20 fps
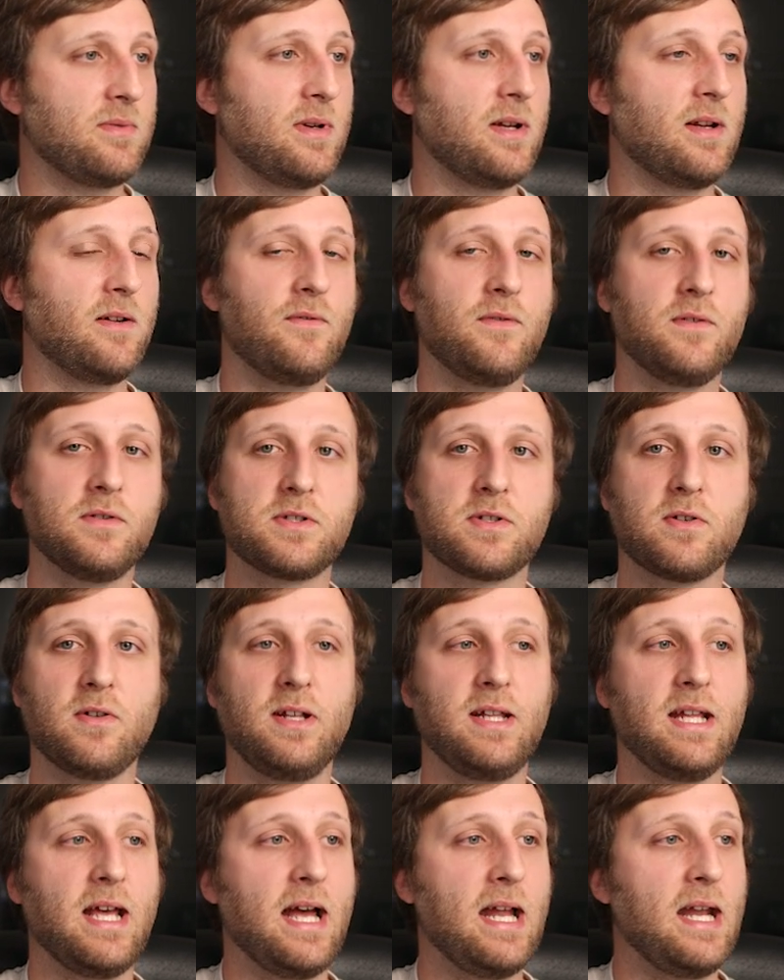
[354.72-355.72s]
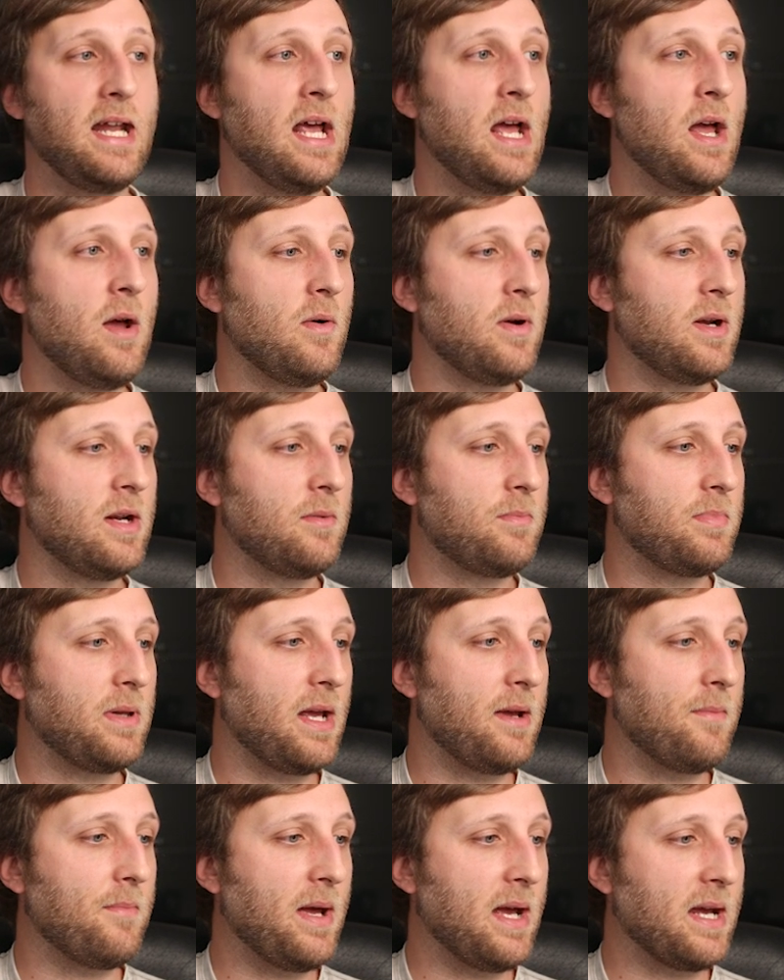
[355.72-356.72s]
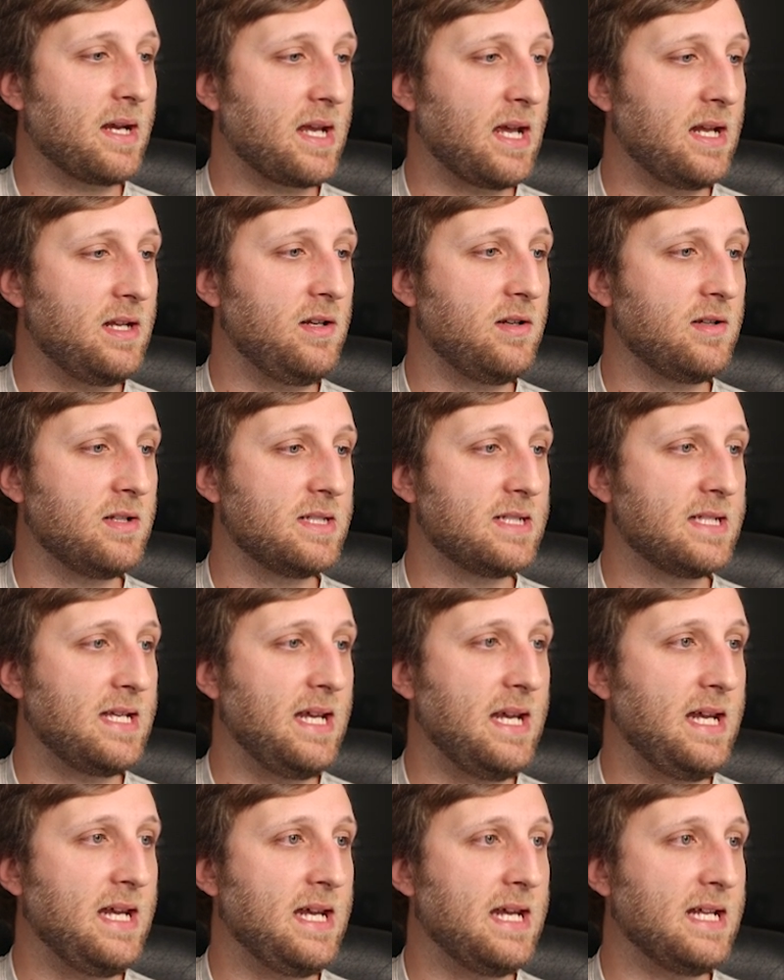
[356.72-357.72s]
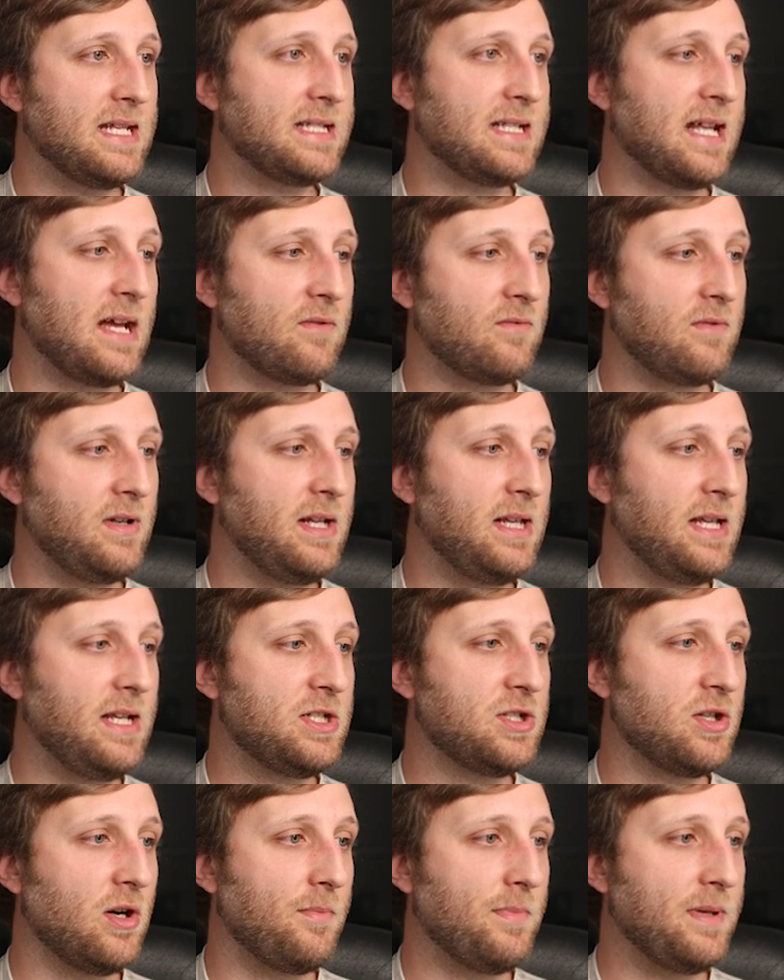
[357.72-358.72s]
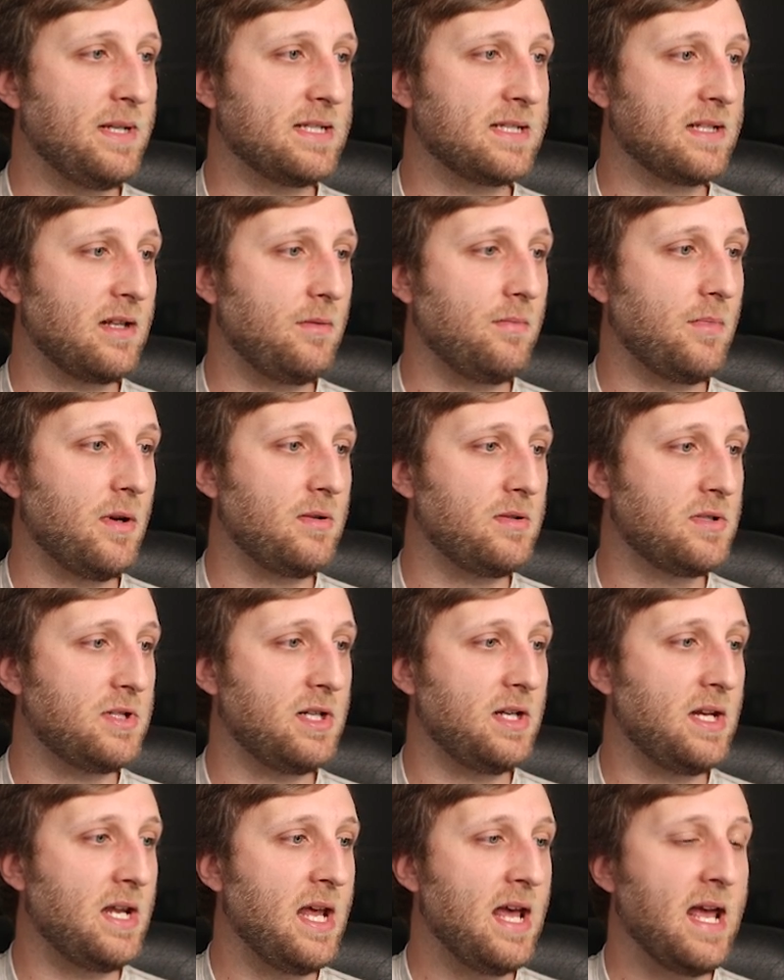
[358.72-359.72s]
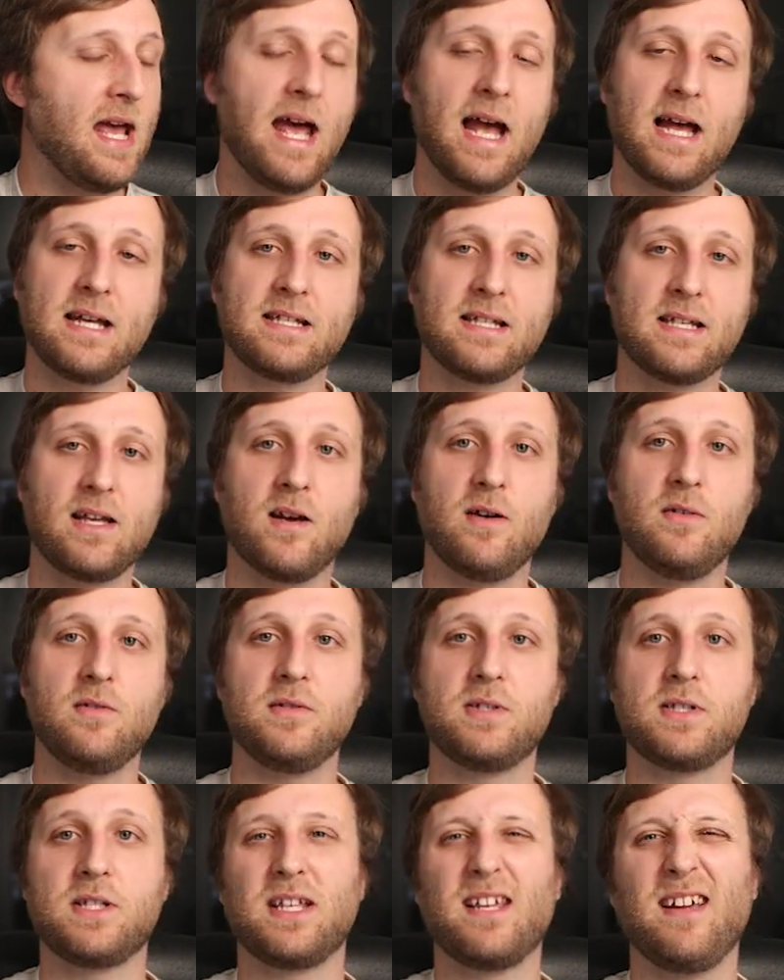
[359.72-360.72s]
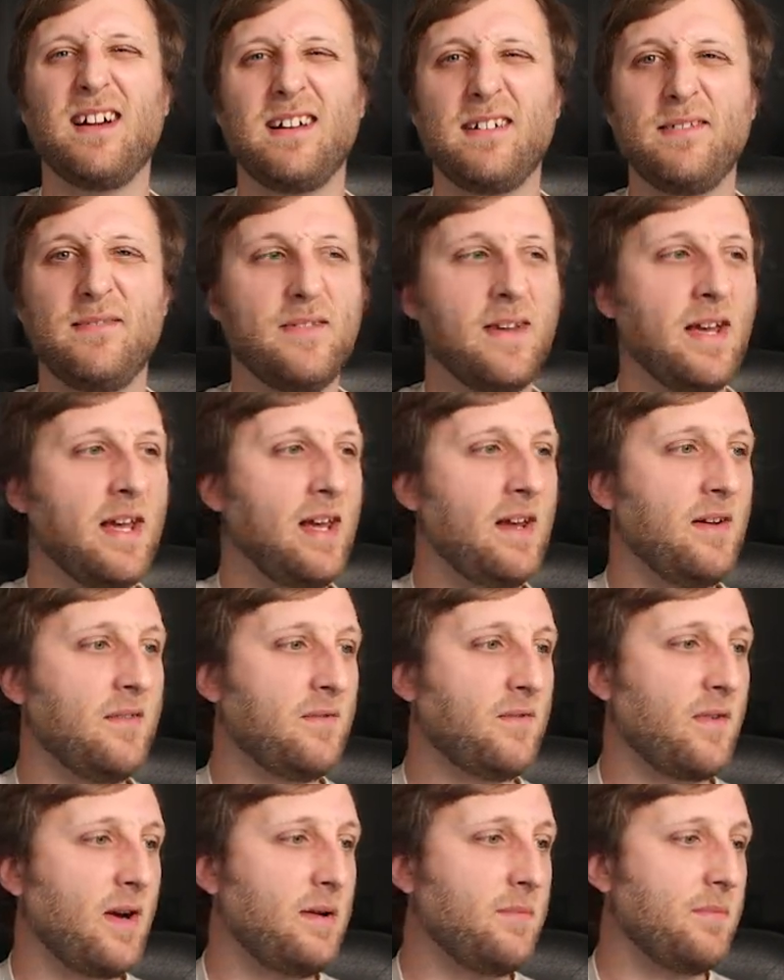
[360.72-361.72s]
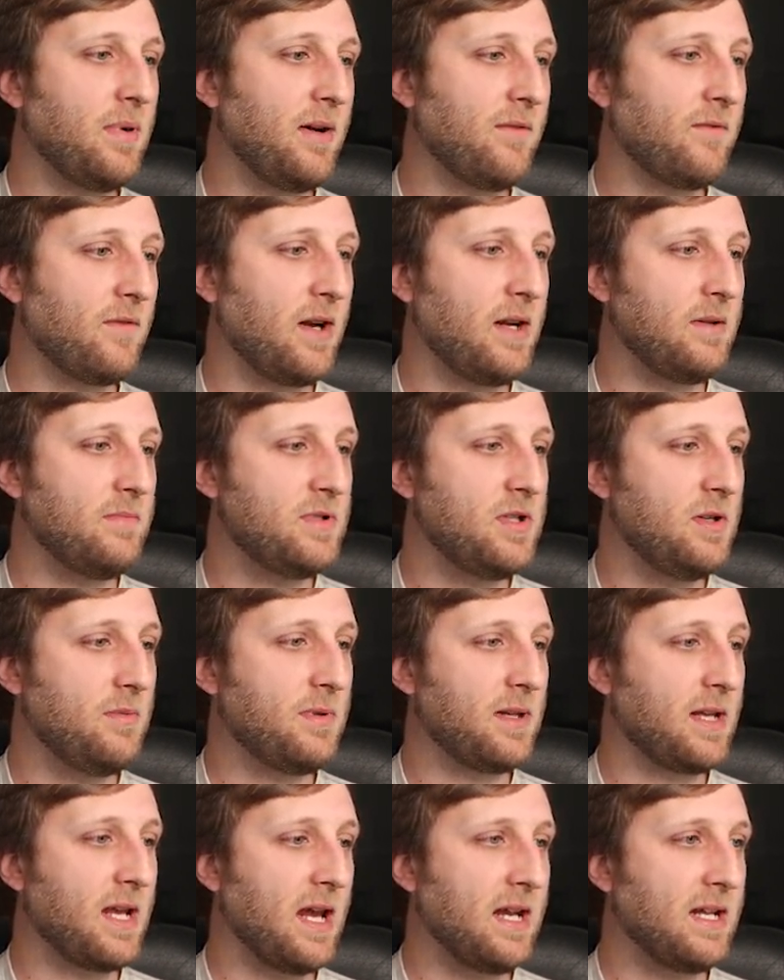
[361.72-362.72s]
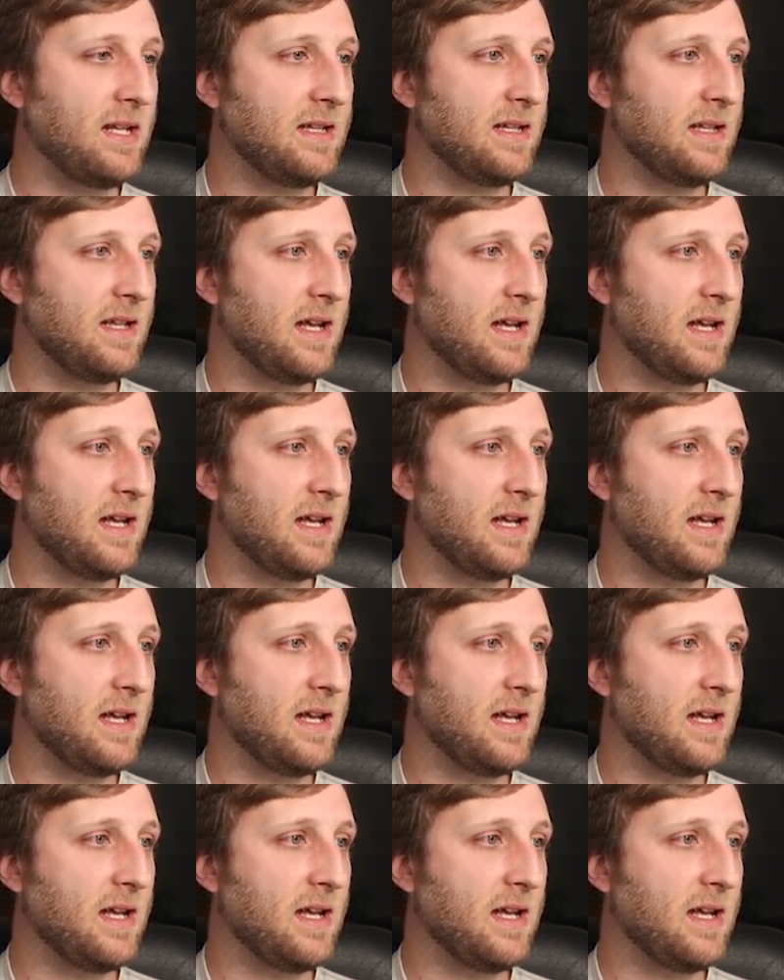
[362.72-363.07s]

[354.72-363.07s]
So we get a full screen now. I'm going to play it back, and you can see it's that really choppy slow motion as it goes kind of frame by frame, duplicating the